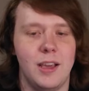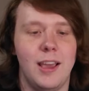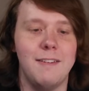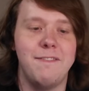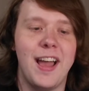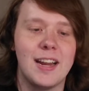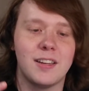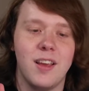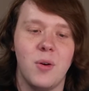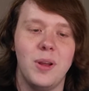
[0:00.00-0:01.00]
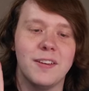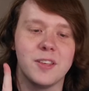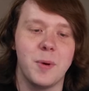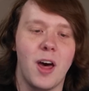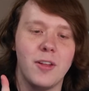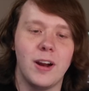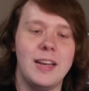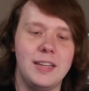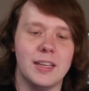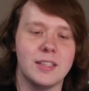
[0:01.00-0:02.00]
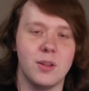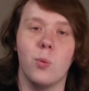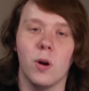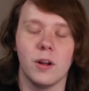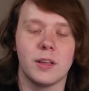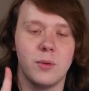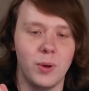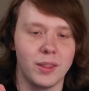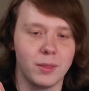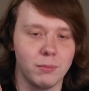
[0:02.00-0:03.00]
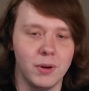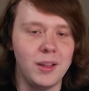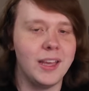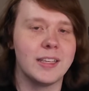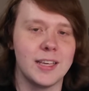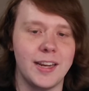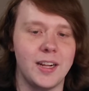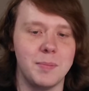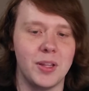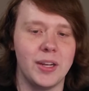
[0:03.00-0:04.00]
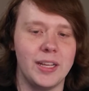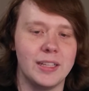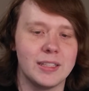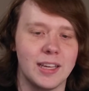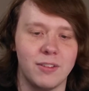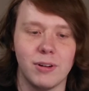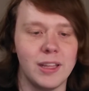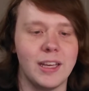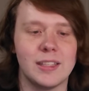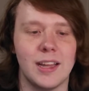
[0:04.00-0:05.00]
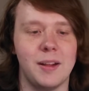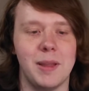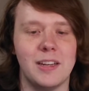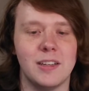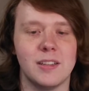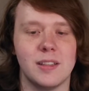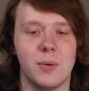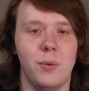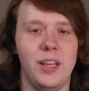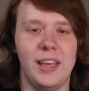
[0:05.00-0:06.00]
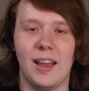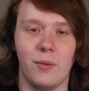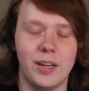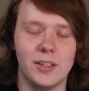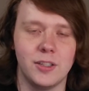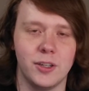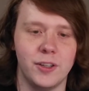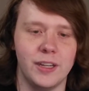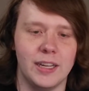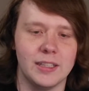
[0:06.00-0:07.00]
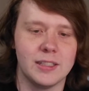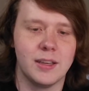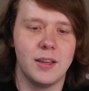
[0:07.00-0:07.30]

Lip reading: In fact, we have some other ideas in the work with really exciting abilities and really exciting mages that we can't wait to show you guys.